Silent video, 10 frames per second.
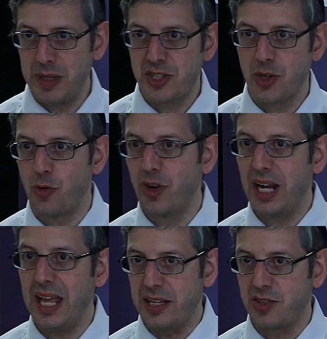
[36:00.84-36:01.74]
me to
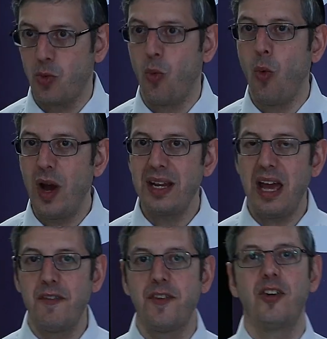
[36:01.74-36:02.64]
relate
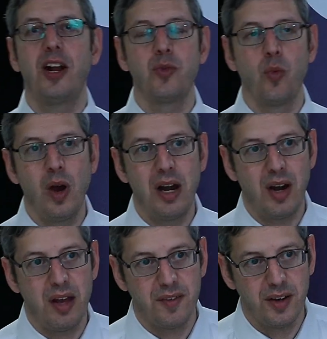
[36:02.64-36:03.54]
whenever and
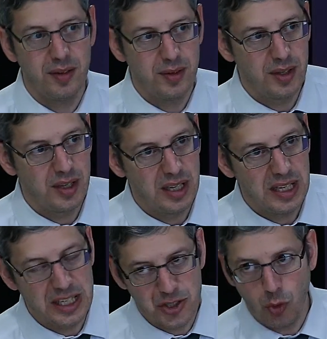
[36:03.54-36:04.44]
wherever
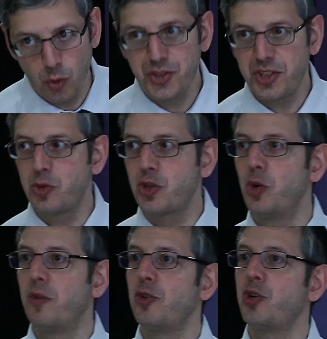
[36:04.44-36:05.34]
is also
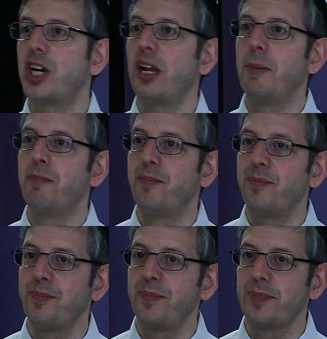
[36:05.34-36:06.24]
true of Yerushalayim.
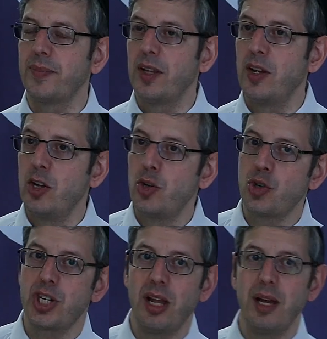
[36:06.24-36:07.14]

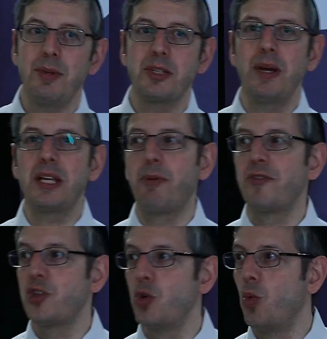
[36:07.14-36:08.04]
Yerushalayim is made up
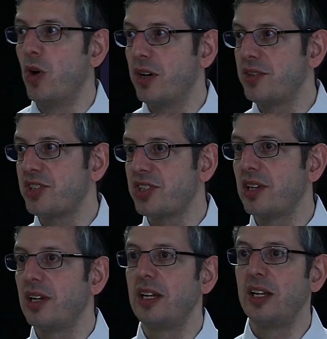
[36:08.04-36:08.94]
of two
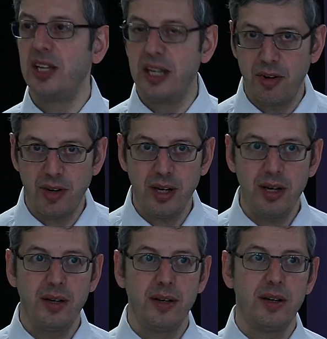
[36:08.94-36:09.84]
words,
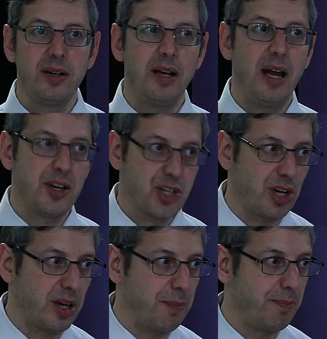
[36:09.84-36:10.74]
Yira and
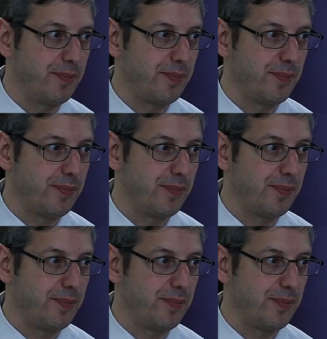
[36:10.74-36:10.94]
Shalem.